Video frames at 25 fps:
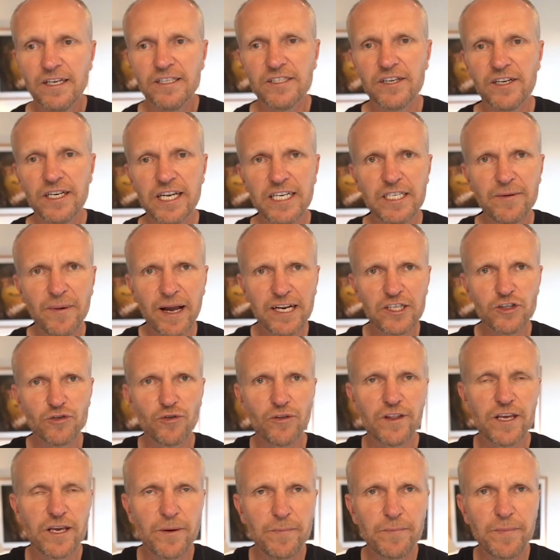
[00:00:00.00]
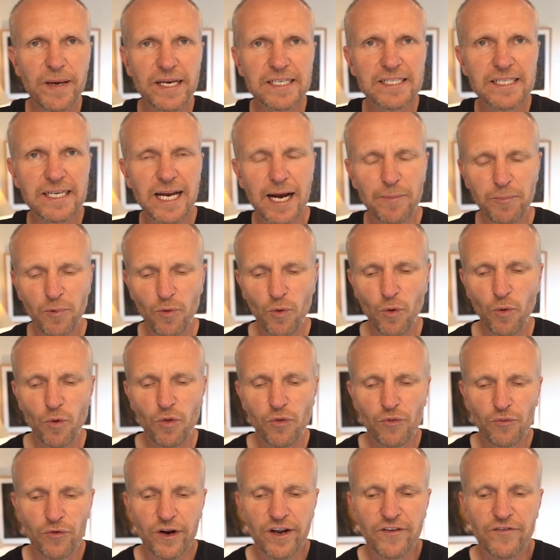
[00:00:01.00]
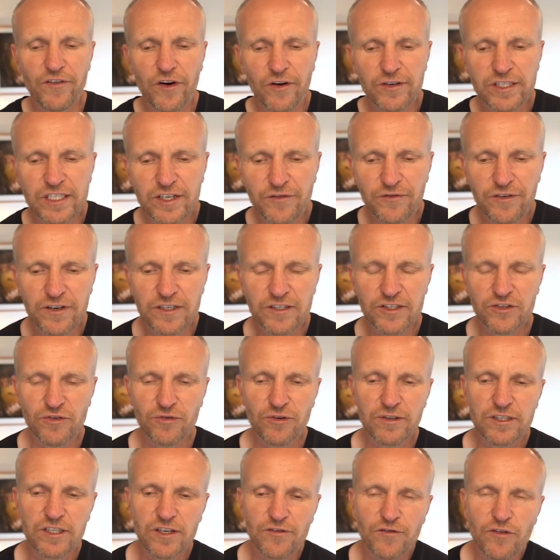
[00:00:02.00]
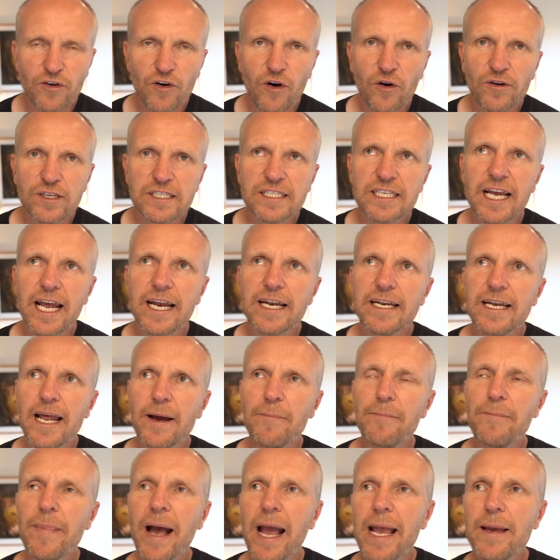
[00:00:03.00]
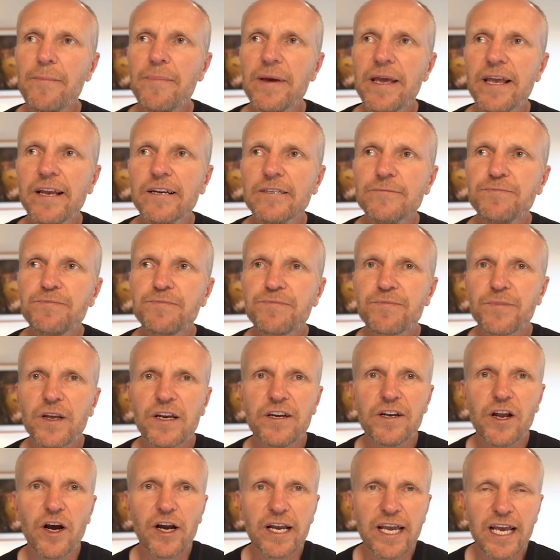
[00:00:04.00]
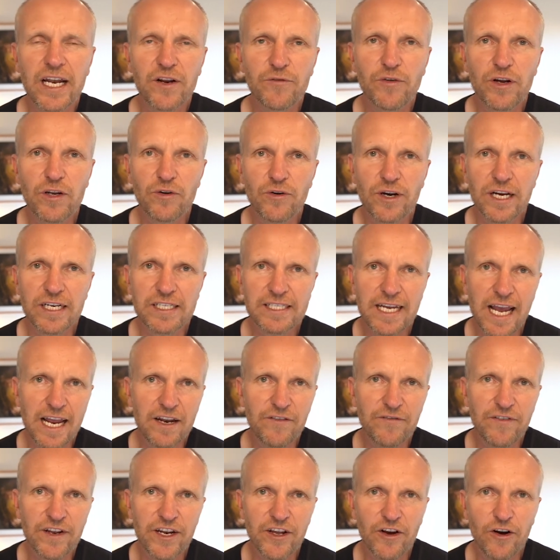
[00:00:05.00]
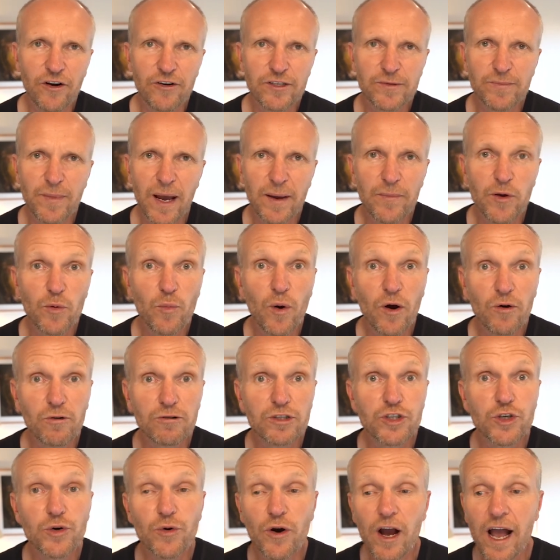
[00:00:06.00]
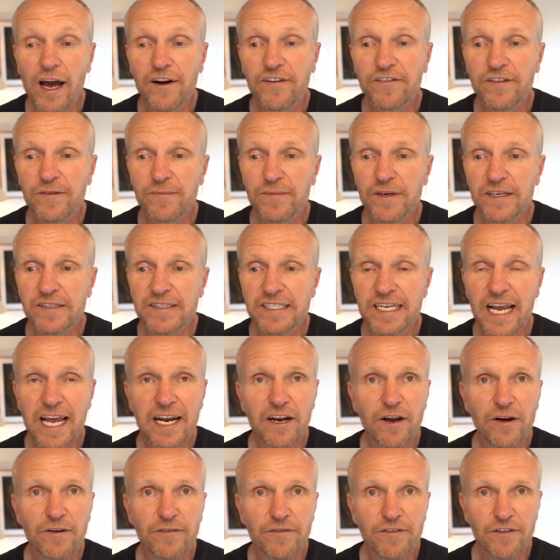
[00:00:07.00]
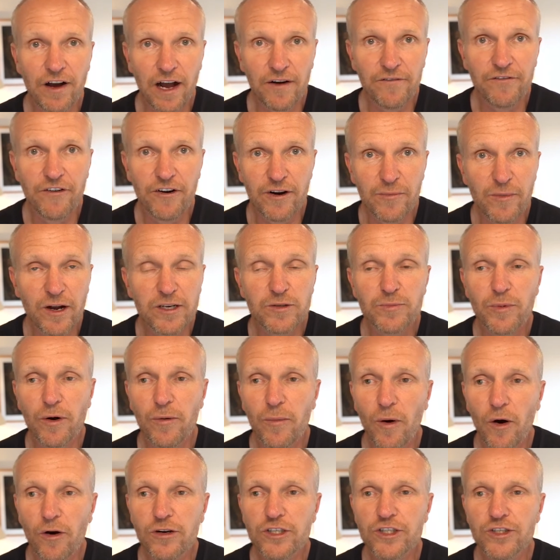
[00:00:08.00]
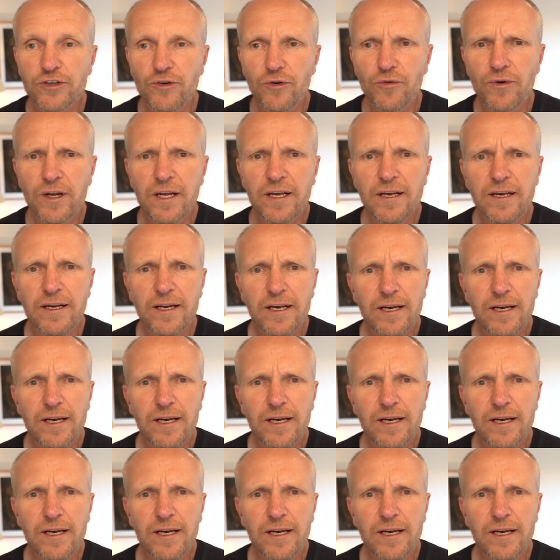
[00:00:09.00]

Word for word: So you need to make sure that you're mixing up all three of those different sorts of content. Now, maybe, you know, again, if we look at 10 videos, maybe one or two out of them, are uh, 10 are, are very much promotional